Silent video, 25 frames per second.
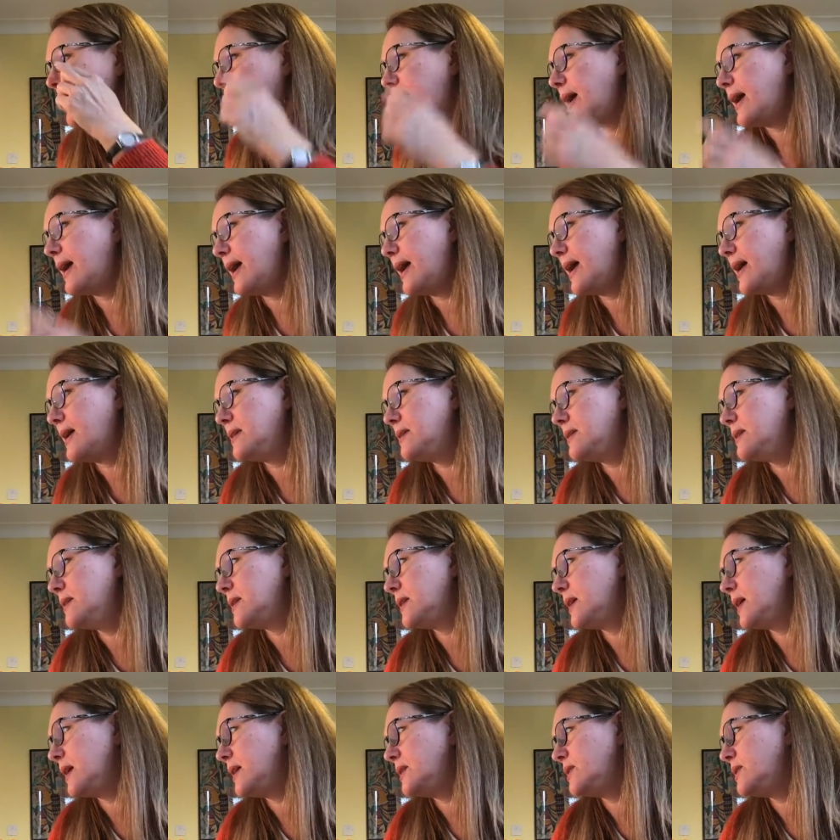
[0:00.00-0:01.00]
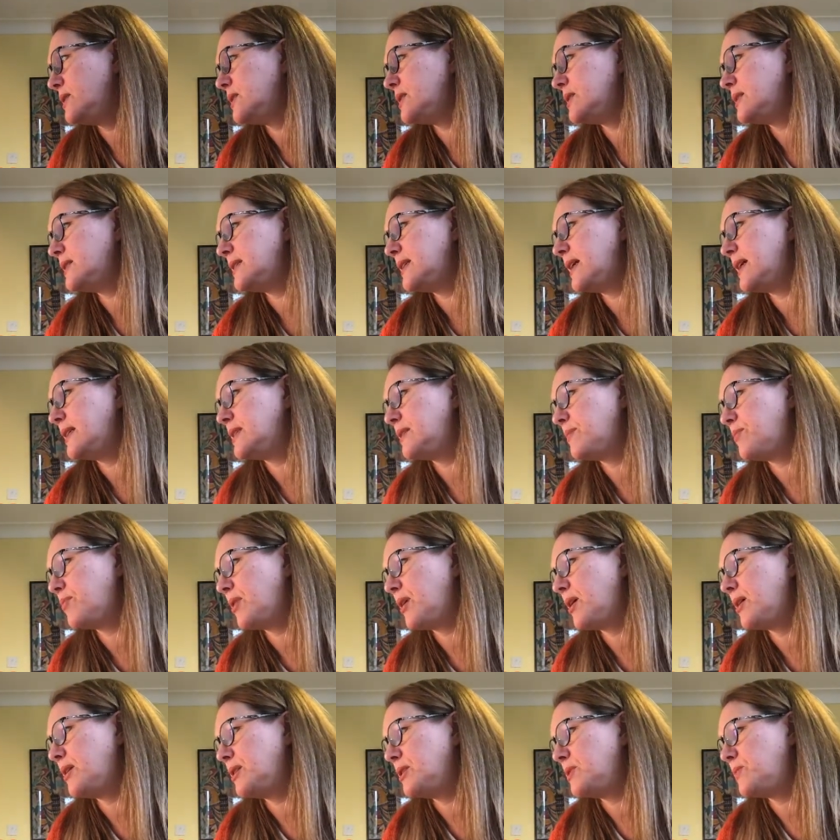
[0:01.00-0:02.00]
And uh, just to say
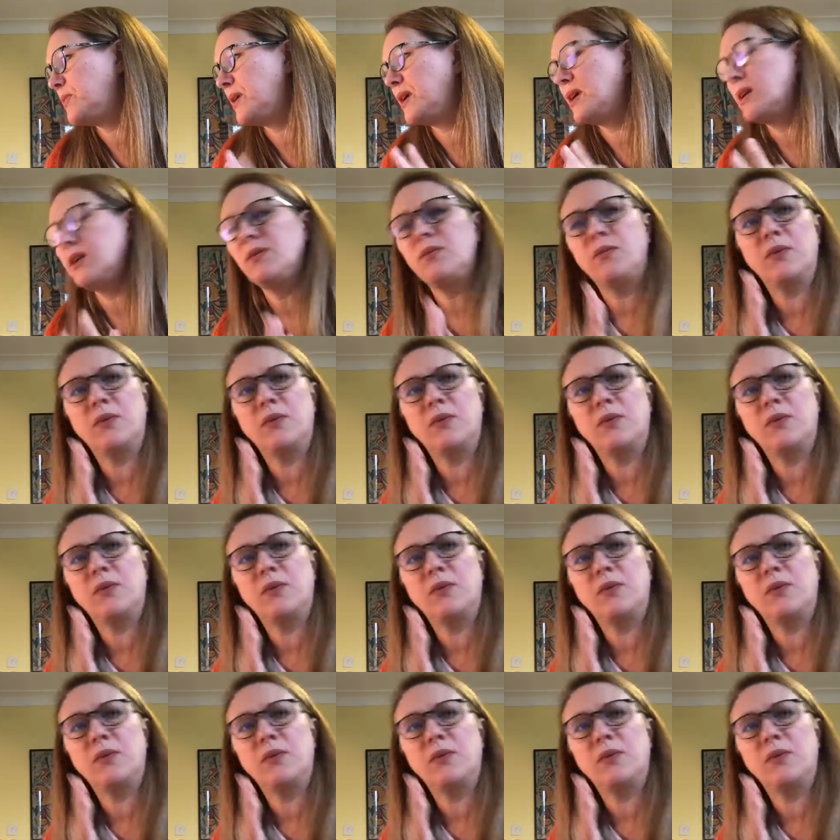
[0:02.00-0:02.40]
sopranos, we're,